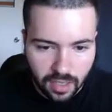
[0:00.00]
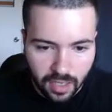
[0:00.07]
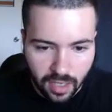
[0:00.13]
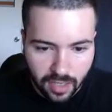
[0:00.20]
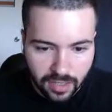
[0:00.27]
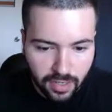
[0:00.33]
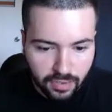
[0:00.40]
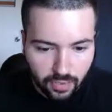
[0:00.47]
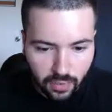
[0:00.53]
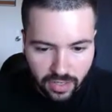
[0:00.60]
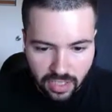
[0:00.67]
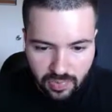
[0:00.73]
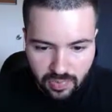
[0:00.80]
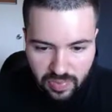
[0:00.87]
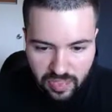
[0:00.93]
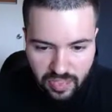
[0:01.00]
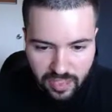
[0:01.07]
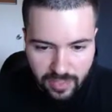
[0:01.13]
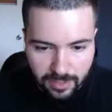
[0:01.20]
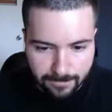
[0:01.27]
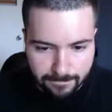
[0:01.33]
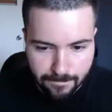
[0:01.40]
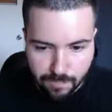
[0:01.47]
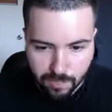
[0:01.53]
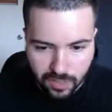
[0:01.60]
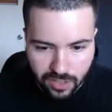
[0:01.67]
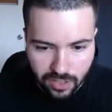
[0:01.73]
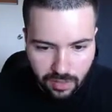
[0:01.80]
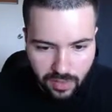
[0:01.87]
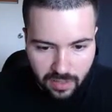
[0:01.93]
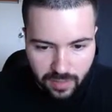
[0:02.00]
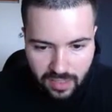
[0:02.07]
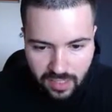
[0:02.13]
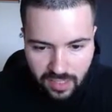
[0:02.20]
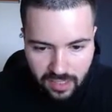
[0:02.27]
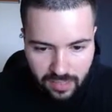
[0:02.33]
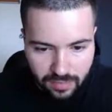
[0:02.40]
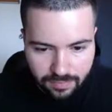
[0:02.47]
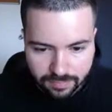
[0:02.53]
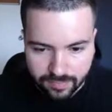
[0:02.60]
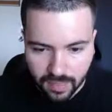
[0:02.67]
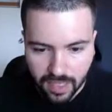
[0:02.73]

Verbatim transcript: Another one could be, you know, maybe,